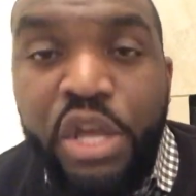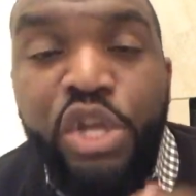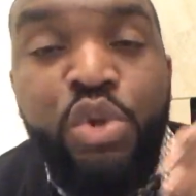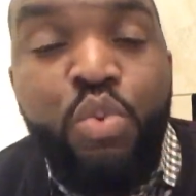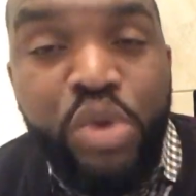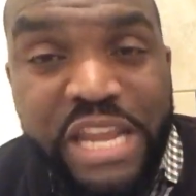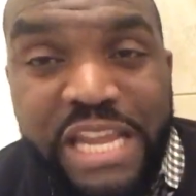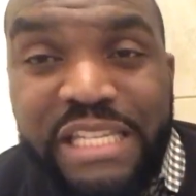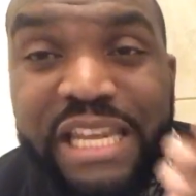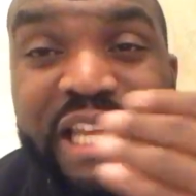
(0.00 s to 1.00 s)
You
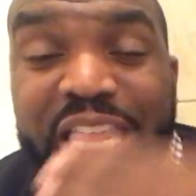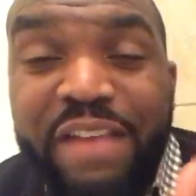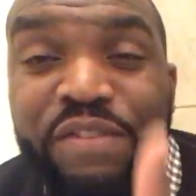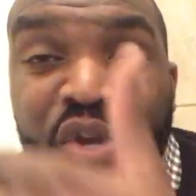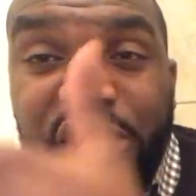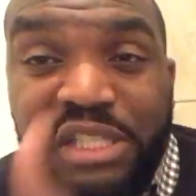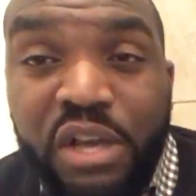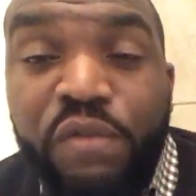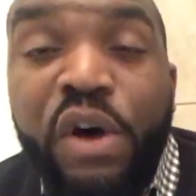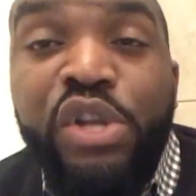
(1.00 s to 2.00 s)
need to give
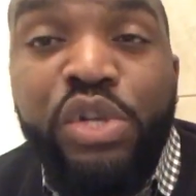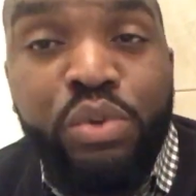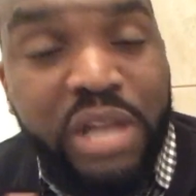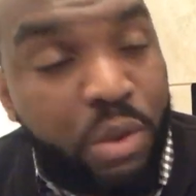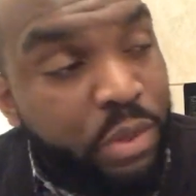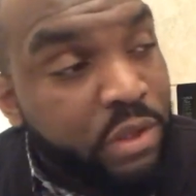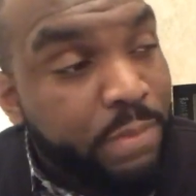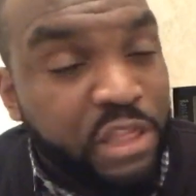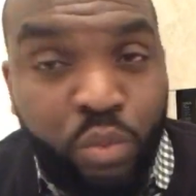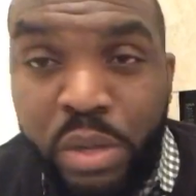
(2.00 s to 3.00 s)
yourself a due date, whether it
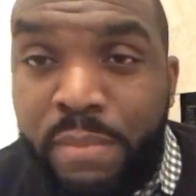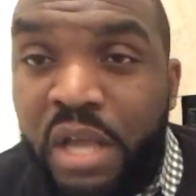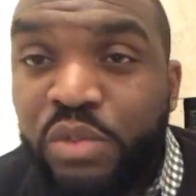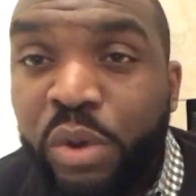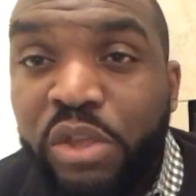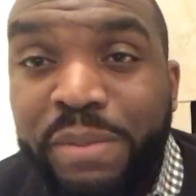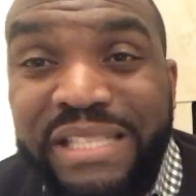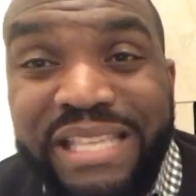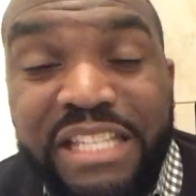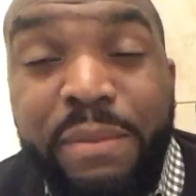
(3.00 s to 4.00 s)
be 3 months, whether it be
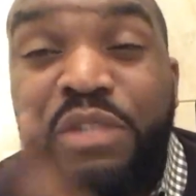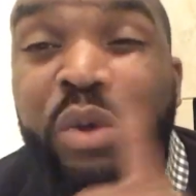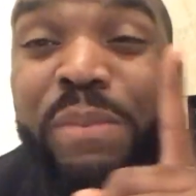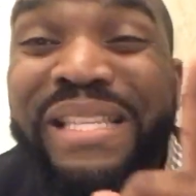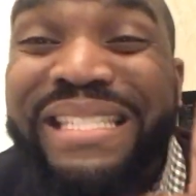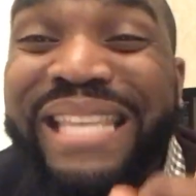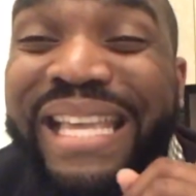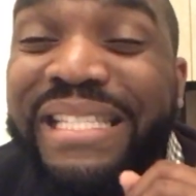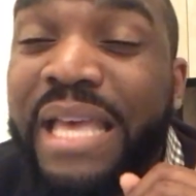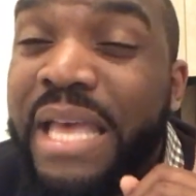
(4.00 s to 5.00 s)
6 months, whether it be
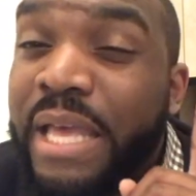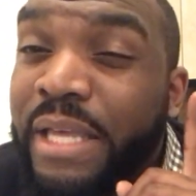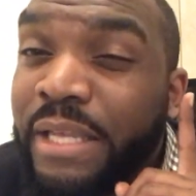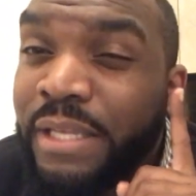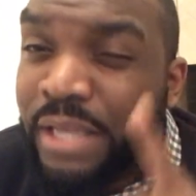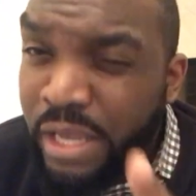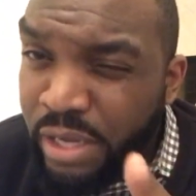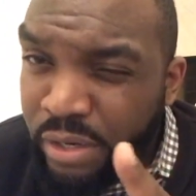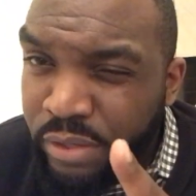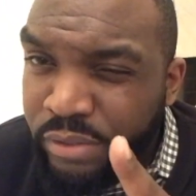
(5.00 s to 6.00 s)
6
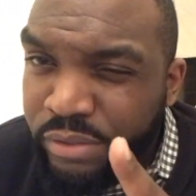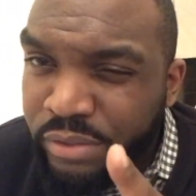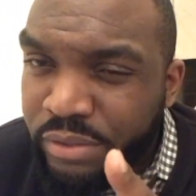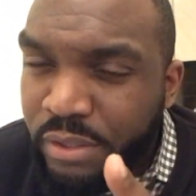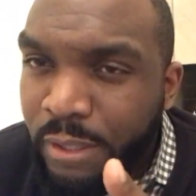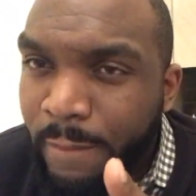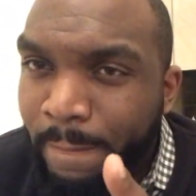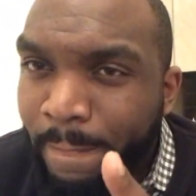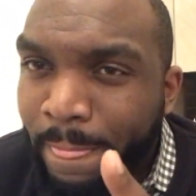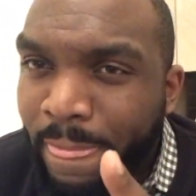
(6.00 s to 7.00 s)
years.
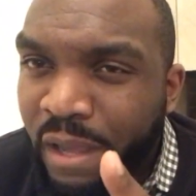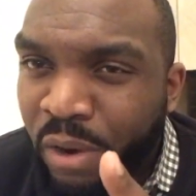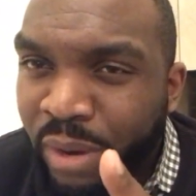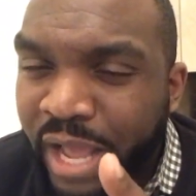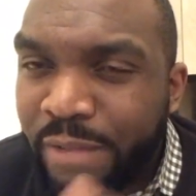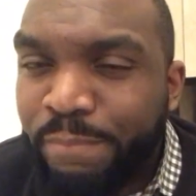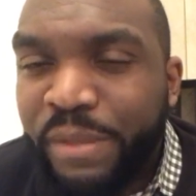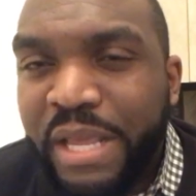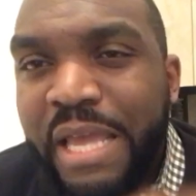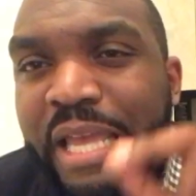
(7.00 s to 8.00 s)
All right?
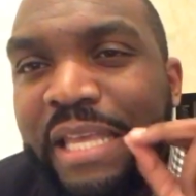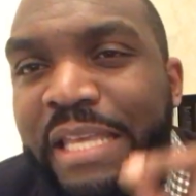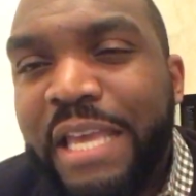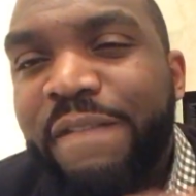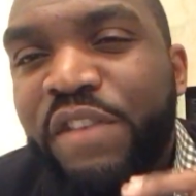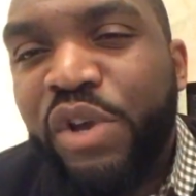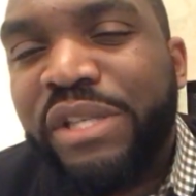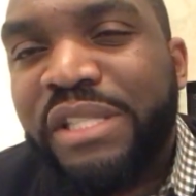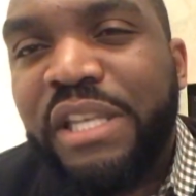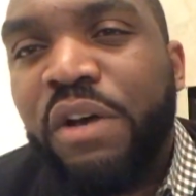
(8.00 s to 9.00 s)
Give
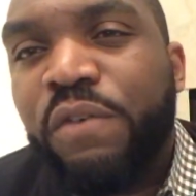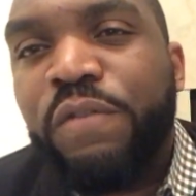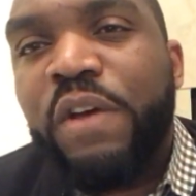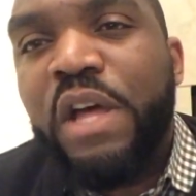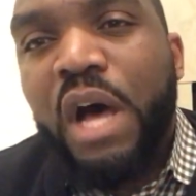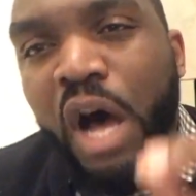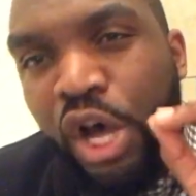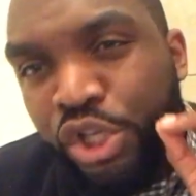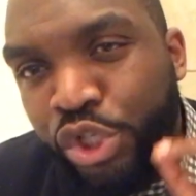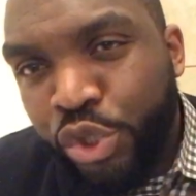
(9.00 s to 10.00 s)
yourself
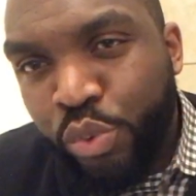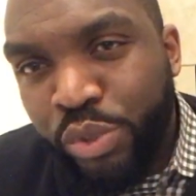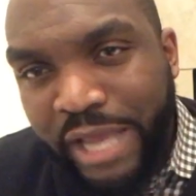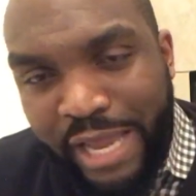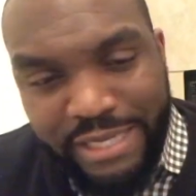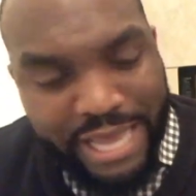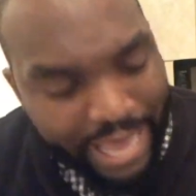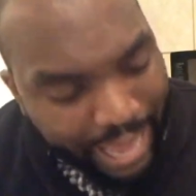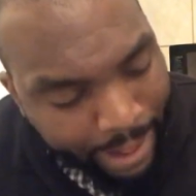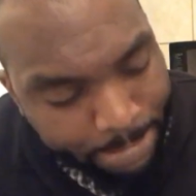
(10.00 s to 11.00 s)
a due date
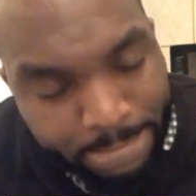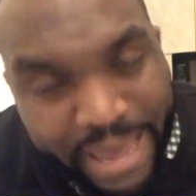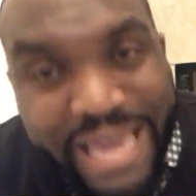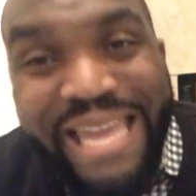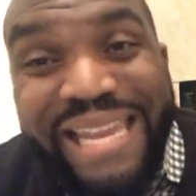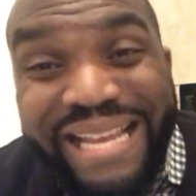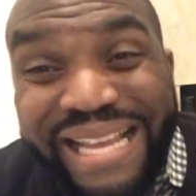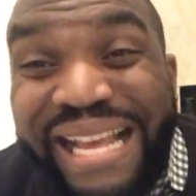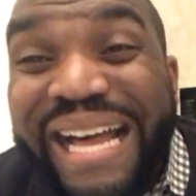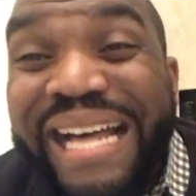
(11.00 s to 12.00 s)
and make it
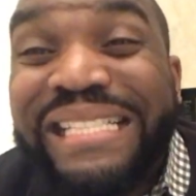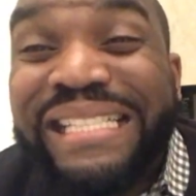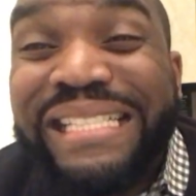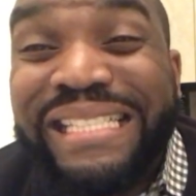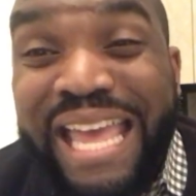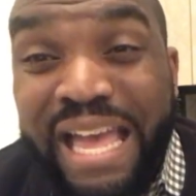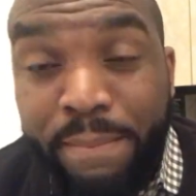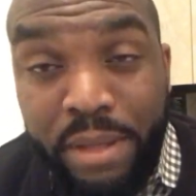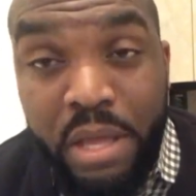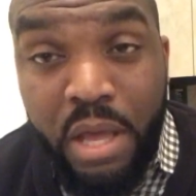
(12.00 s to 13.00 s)
a stamp
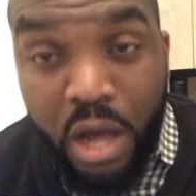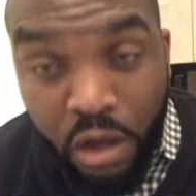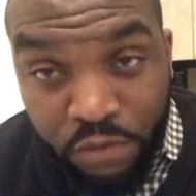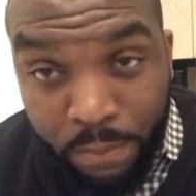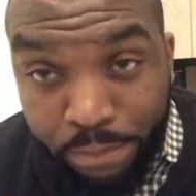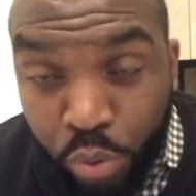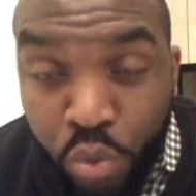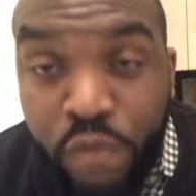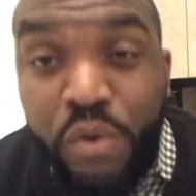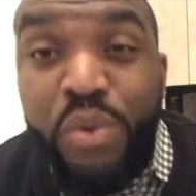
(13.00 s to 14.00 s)
of
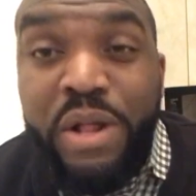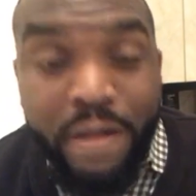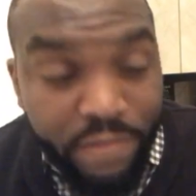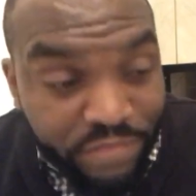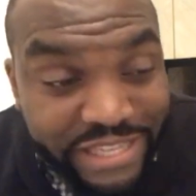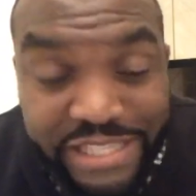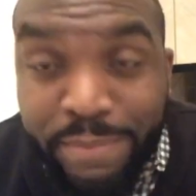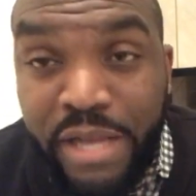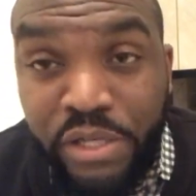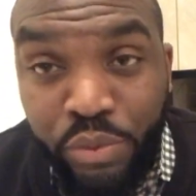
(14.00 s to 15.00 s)
approval. This is
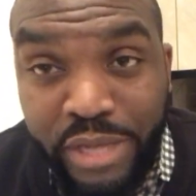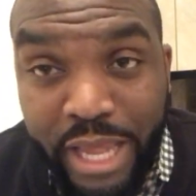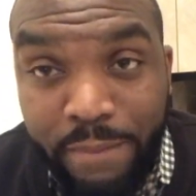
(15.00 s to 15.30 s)
my due date.